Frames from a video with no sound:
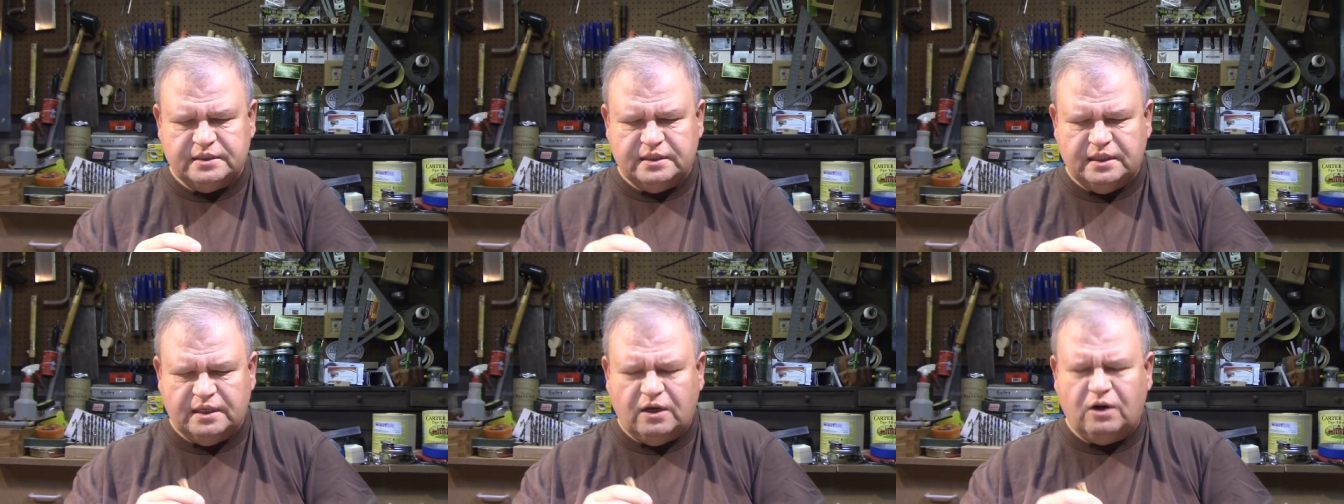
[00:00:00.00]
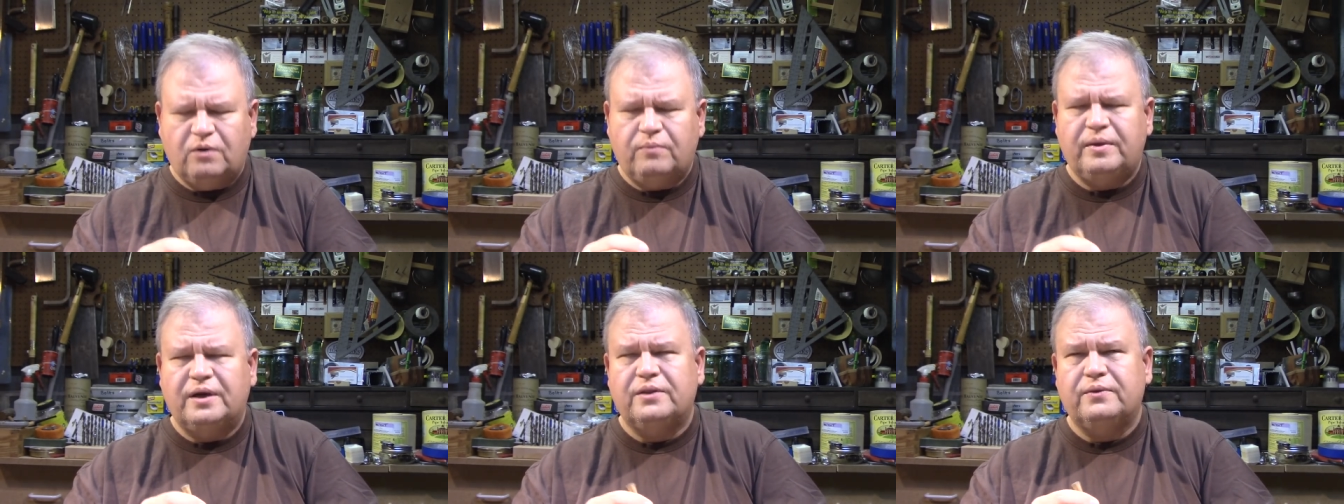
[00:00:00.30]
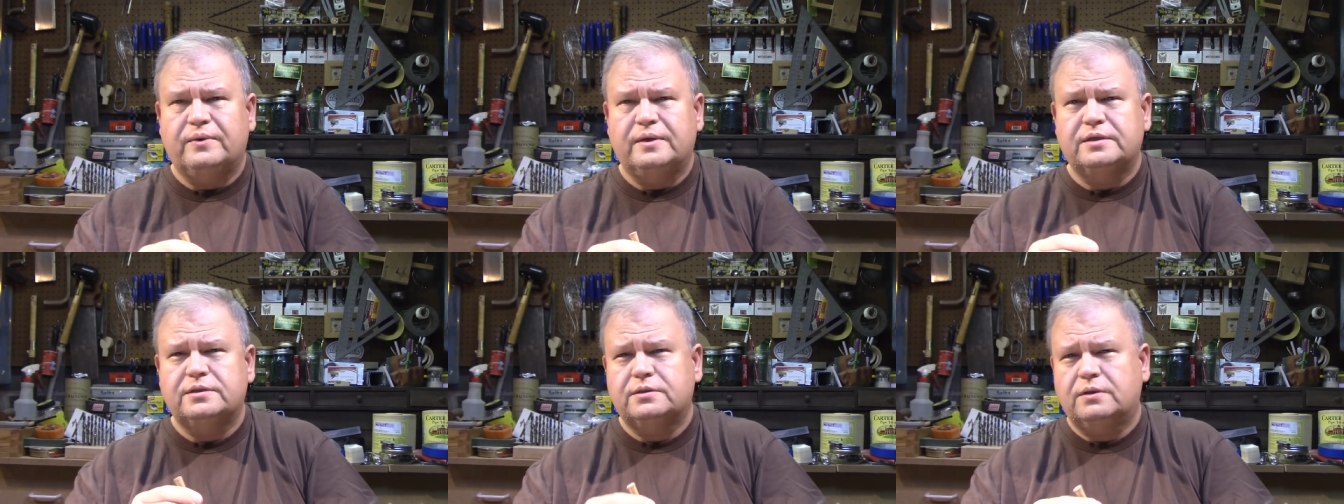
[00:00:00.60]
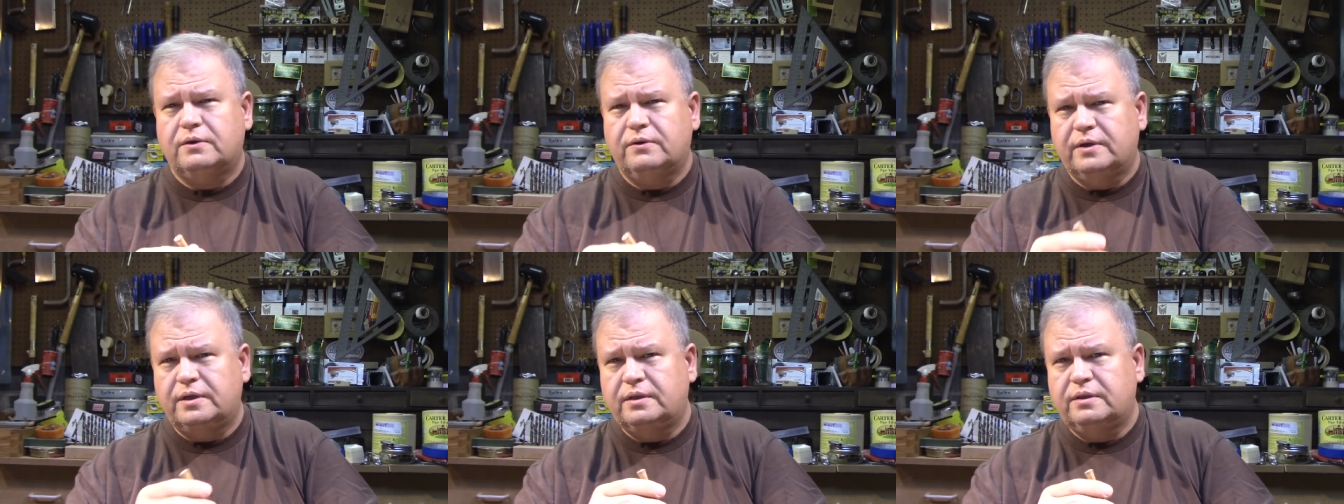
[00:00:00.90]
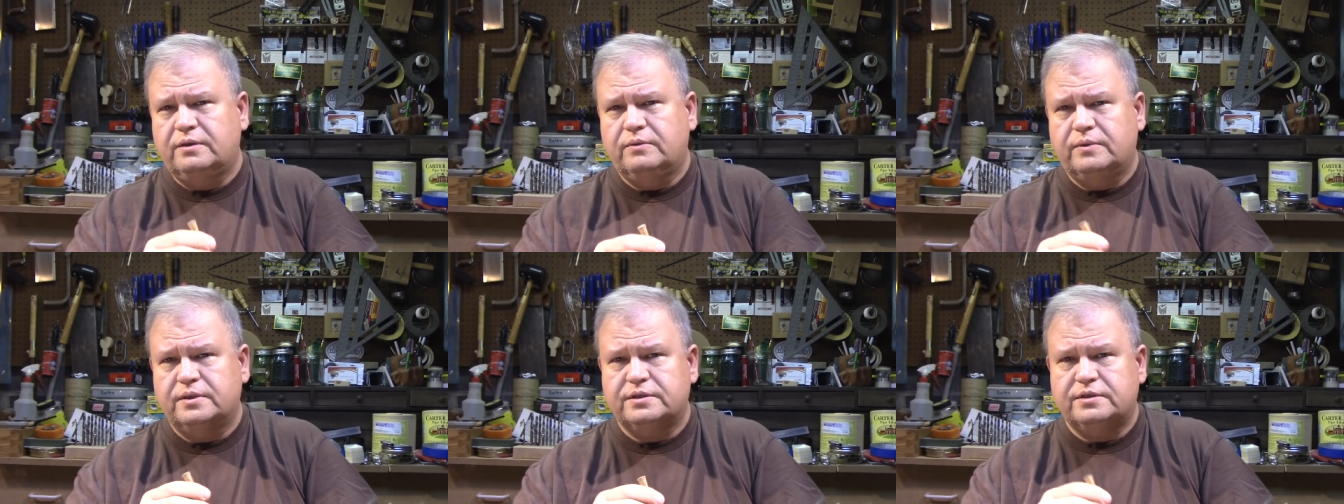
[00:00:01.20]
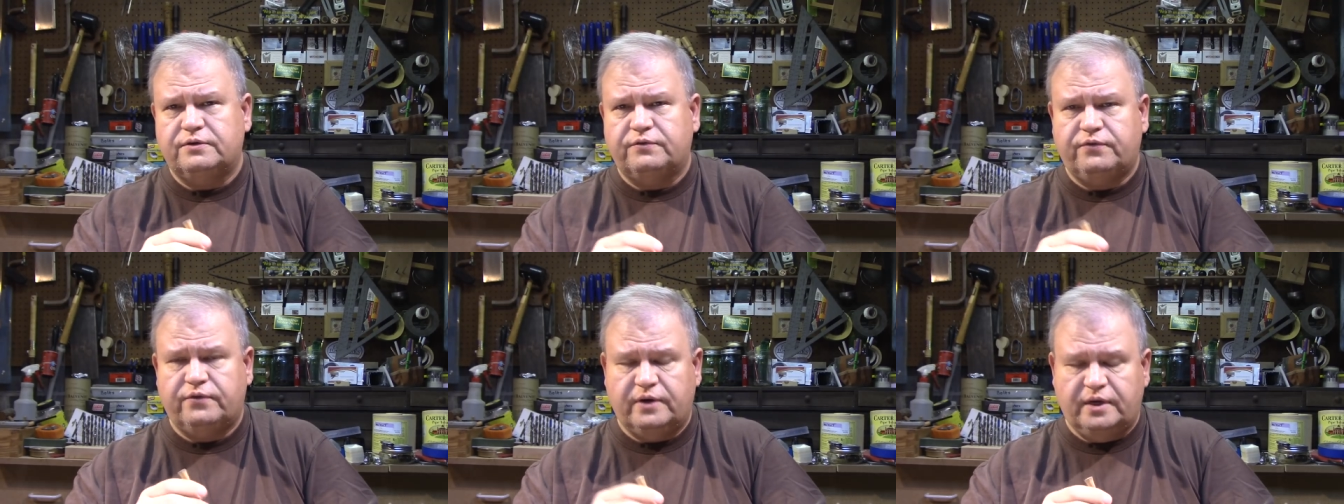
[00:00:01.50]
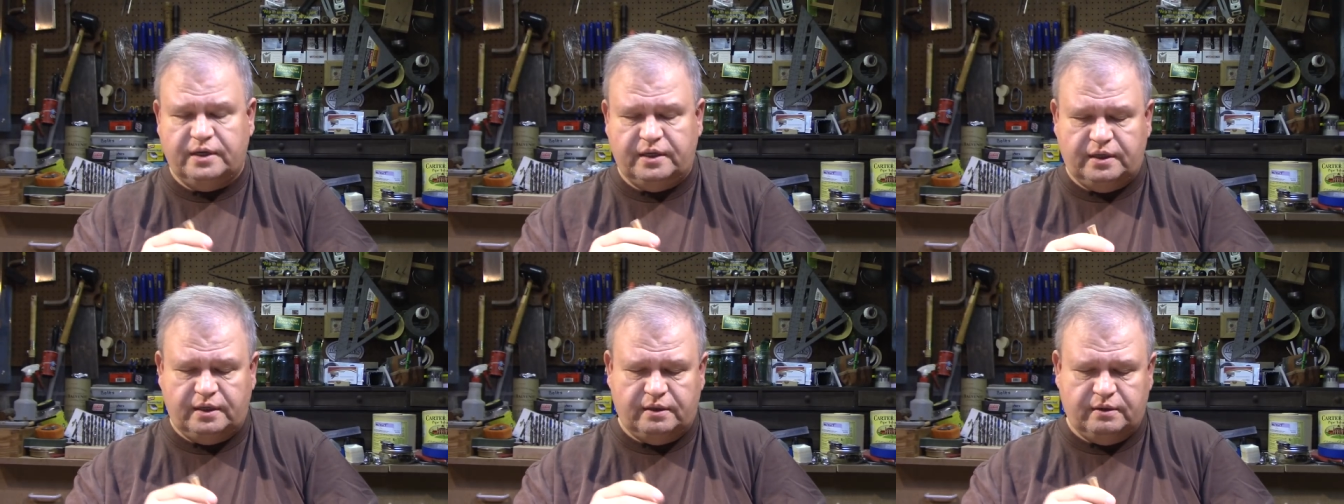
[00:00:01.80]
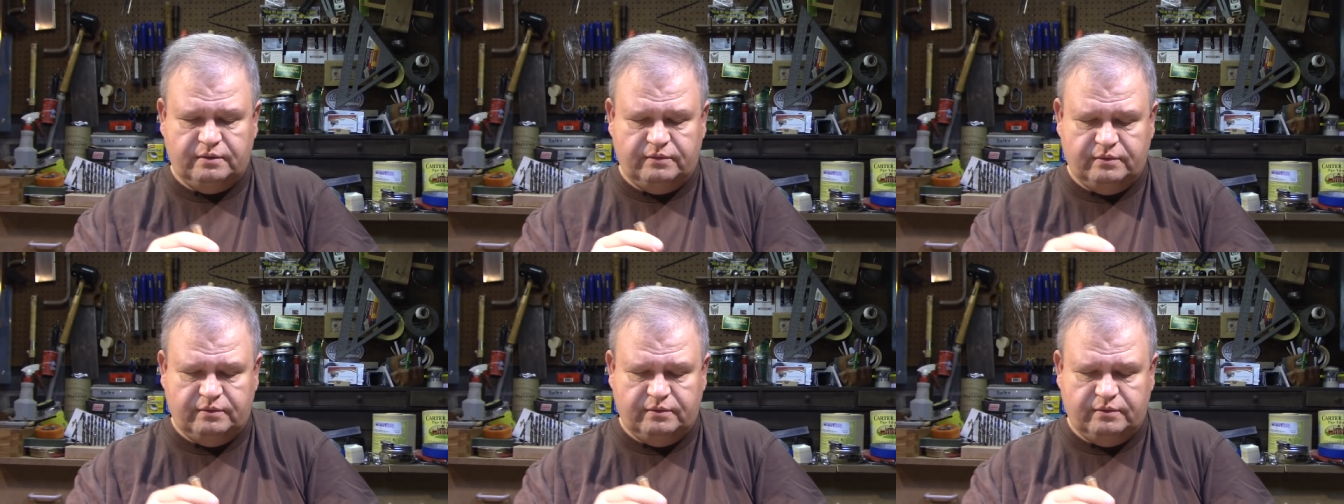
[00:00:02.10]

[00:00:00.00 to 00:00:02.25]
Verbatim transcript: oh, by the way, sorry there wasn't a Friday